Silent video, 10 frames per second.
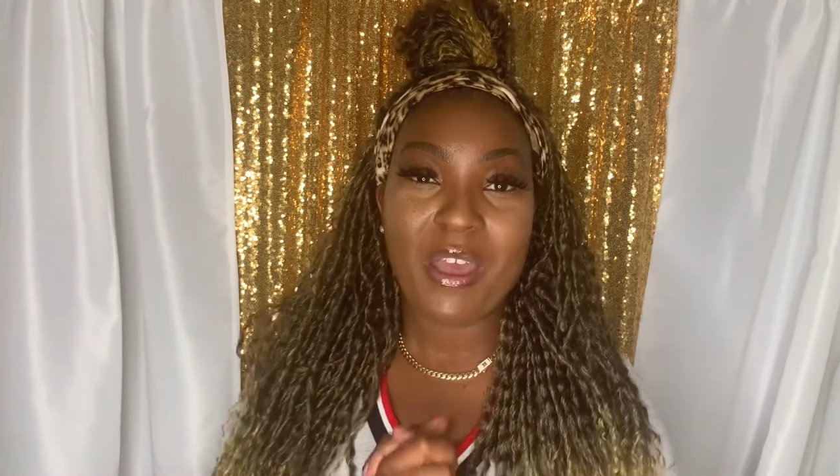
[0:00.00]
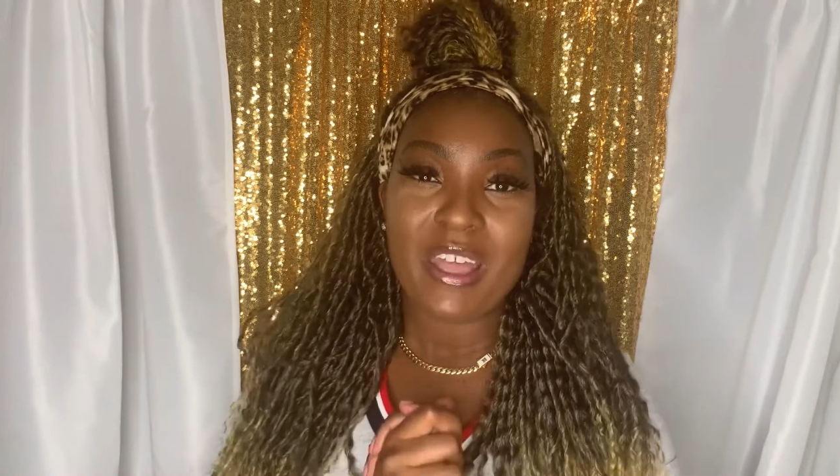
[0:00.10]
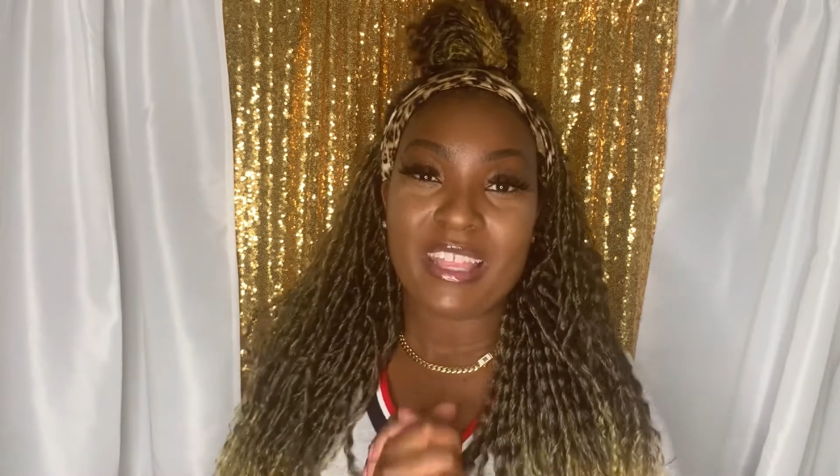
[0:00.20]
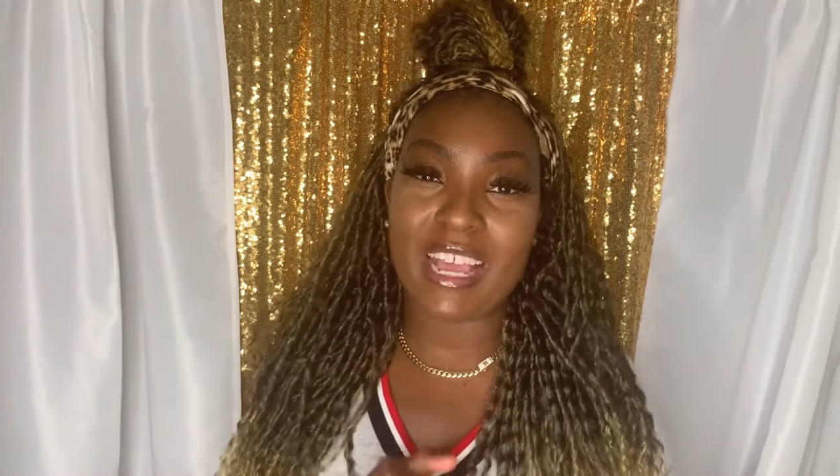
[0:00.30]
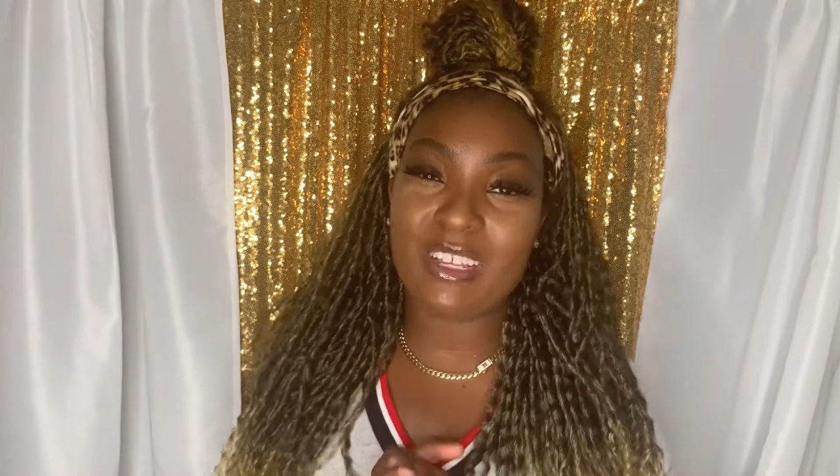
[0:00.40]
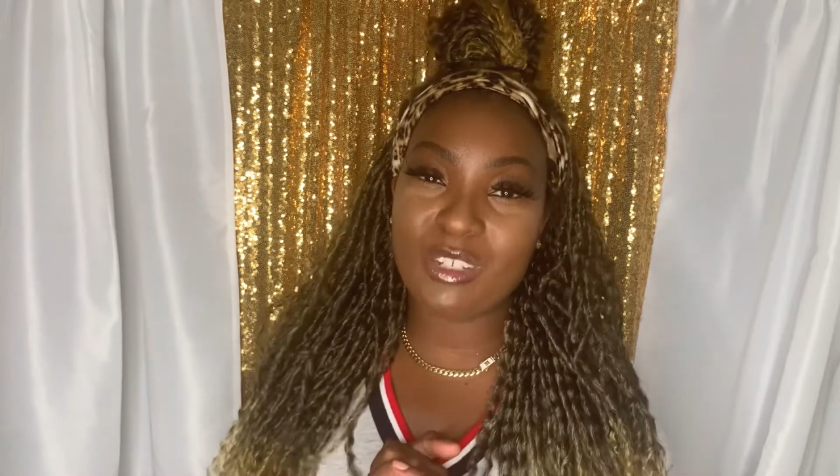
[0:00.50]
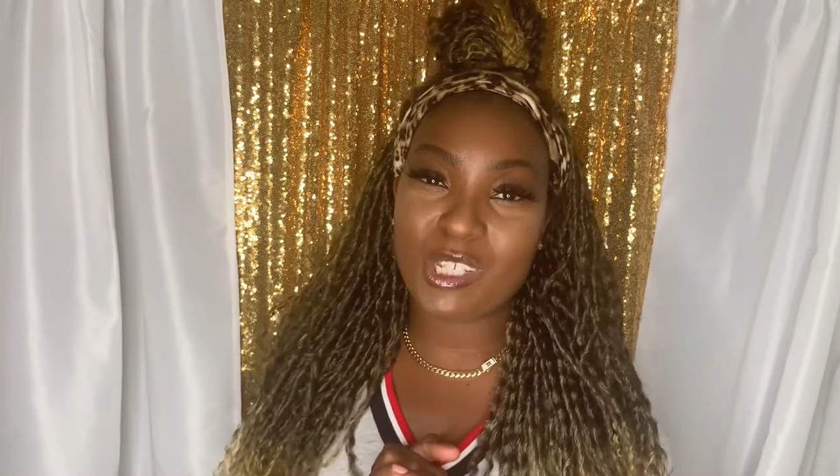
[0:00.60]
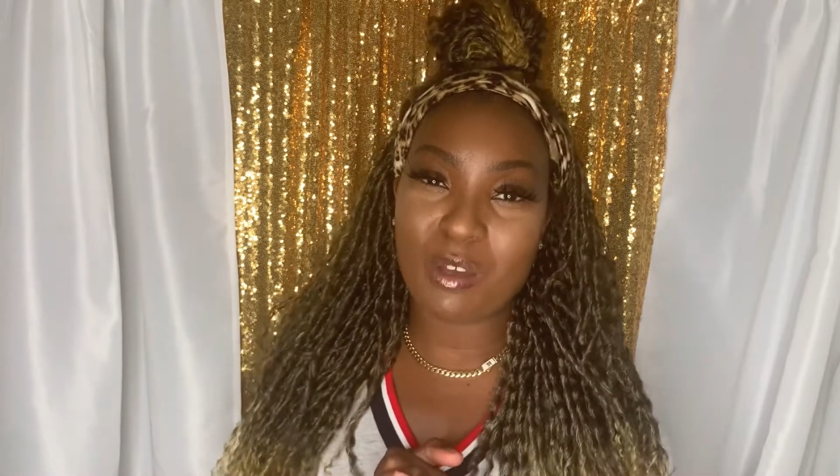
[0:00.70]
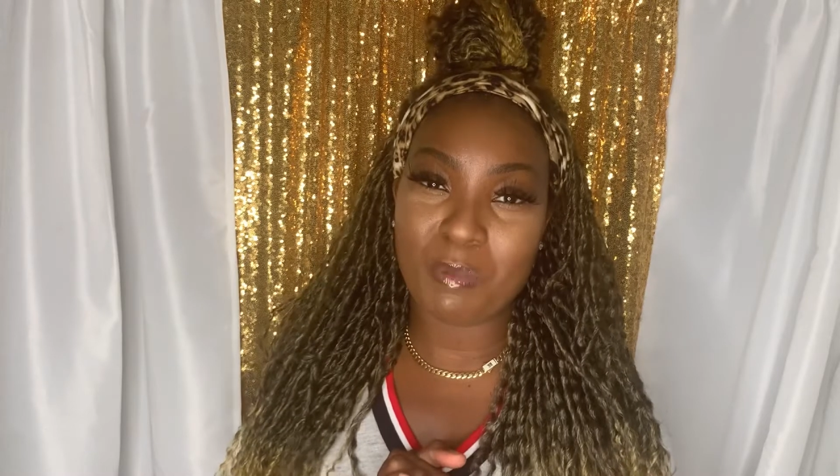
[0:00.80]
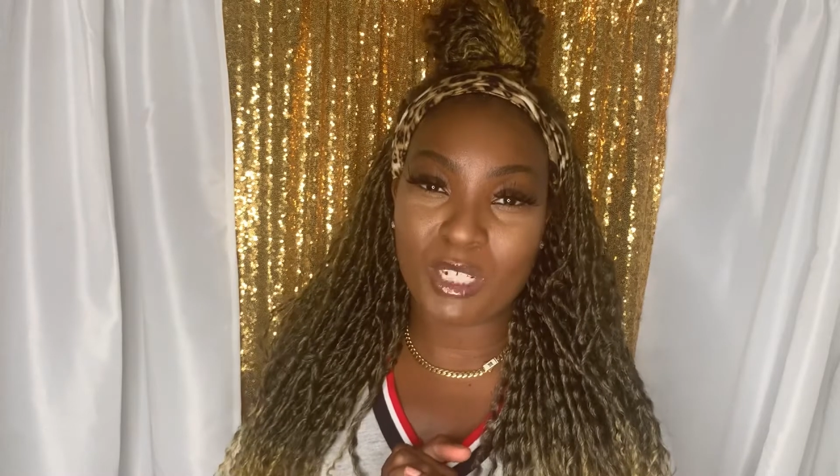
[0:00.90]
thank you
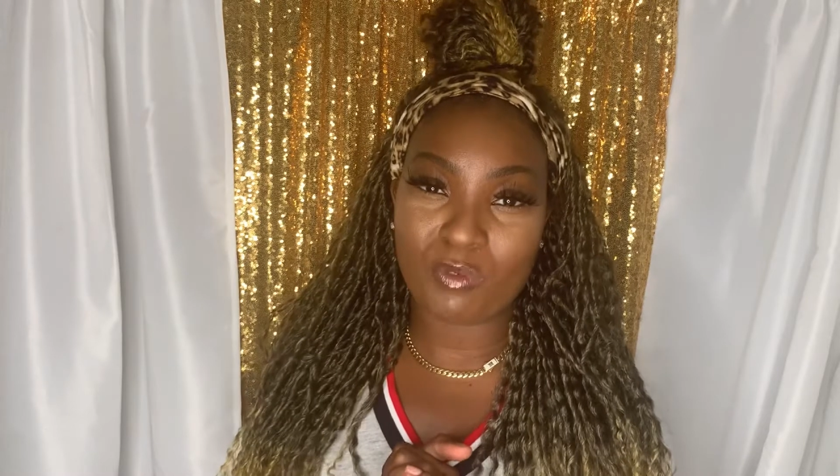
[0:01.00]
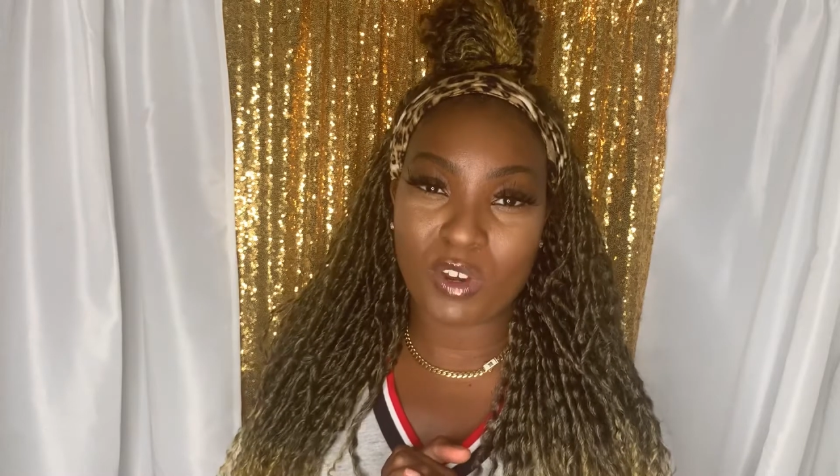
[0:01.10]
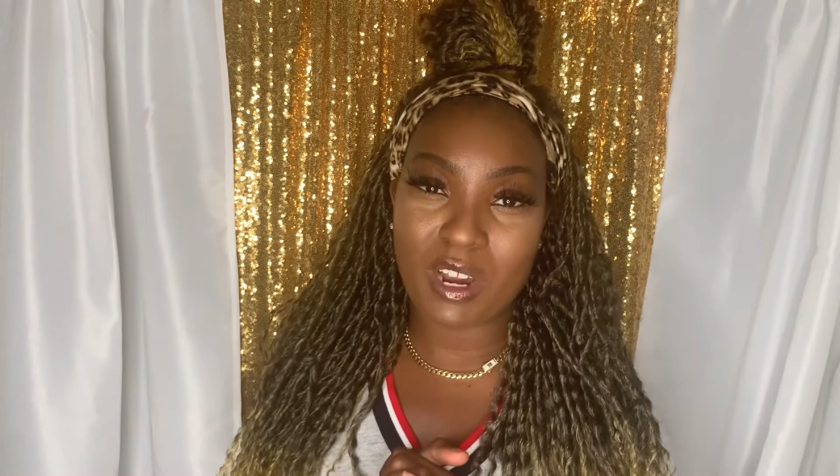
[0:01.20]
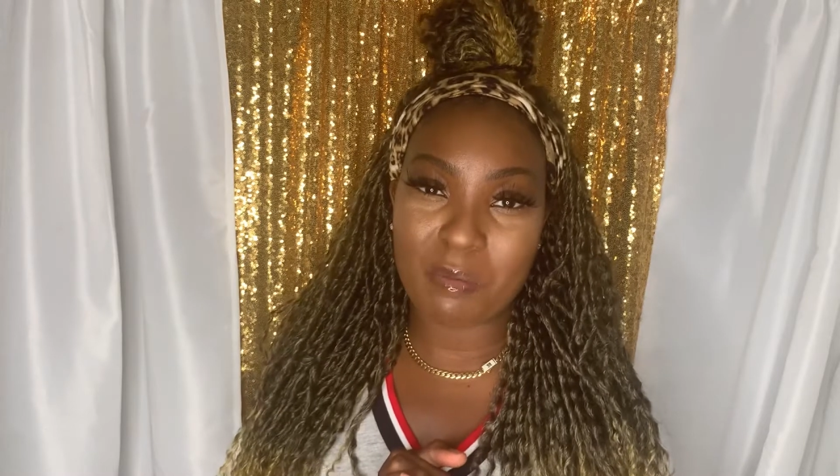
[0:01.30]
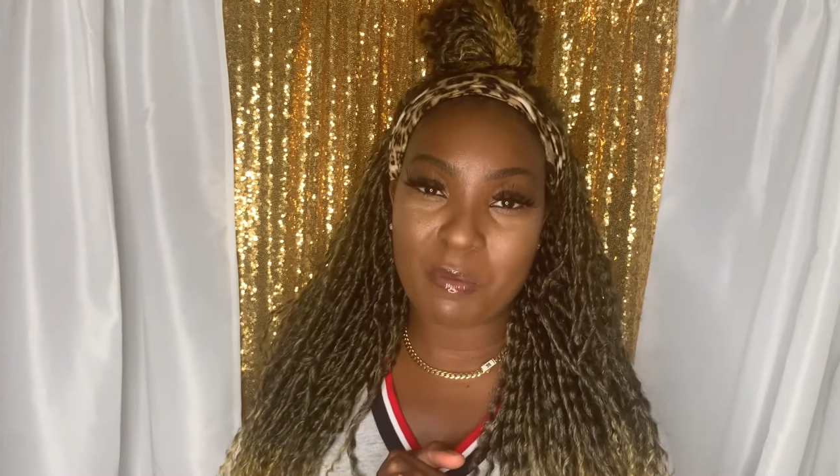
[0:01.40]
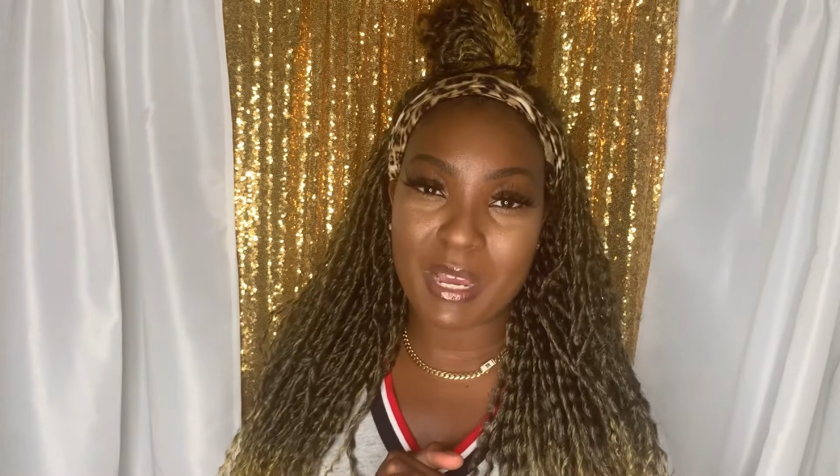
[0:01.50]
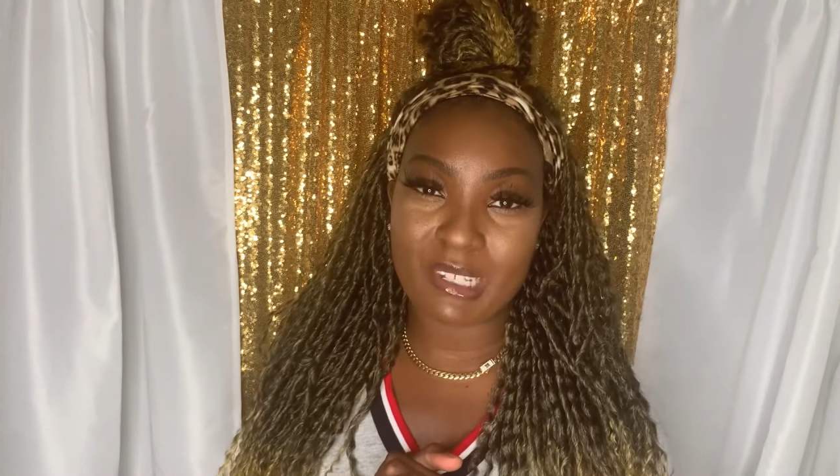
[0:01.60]
so much for coming back